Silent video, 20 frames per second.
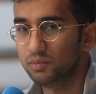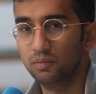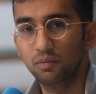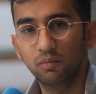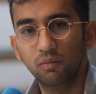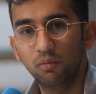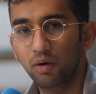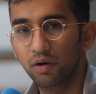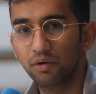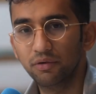
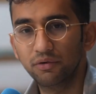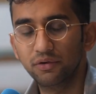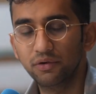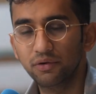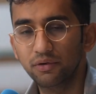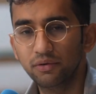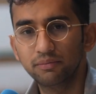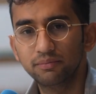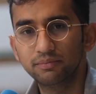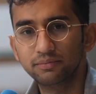one or
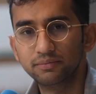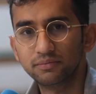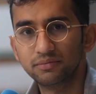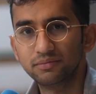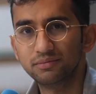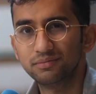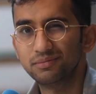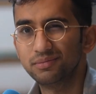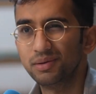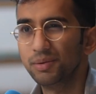two
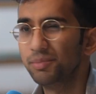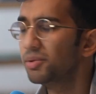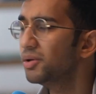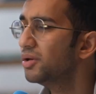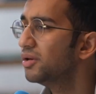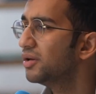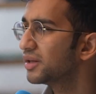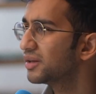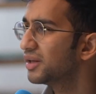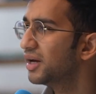people
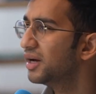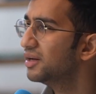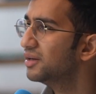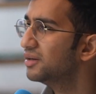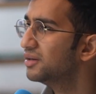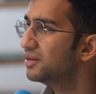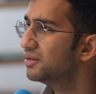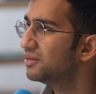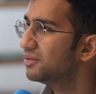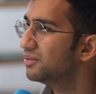like that.
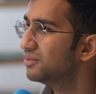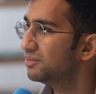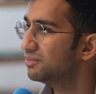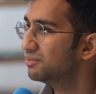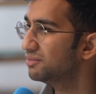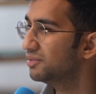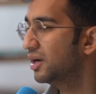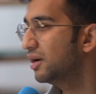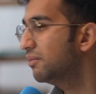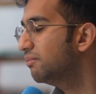You know,
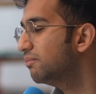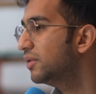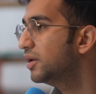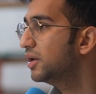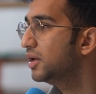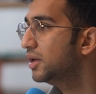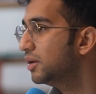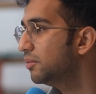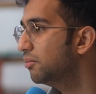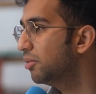yeah.
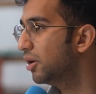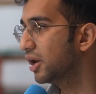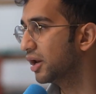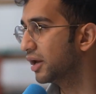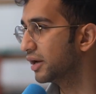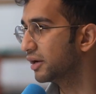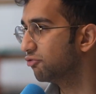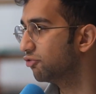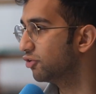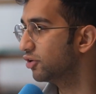But
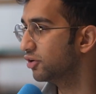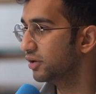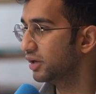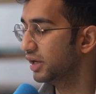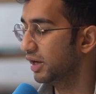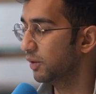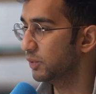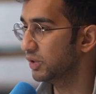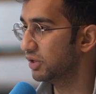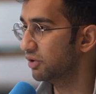like for,
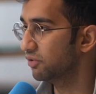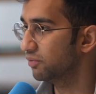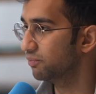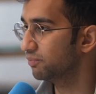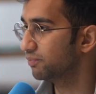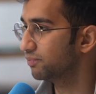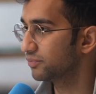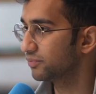yeah, we don't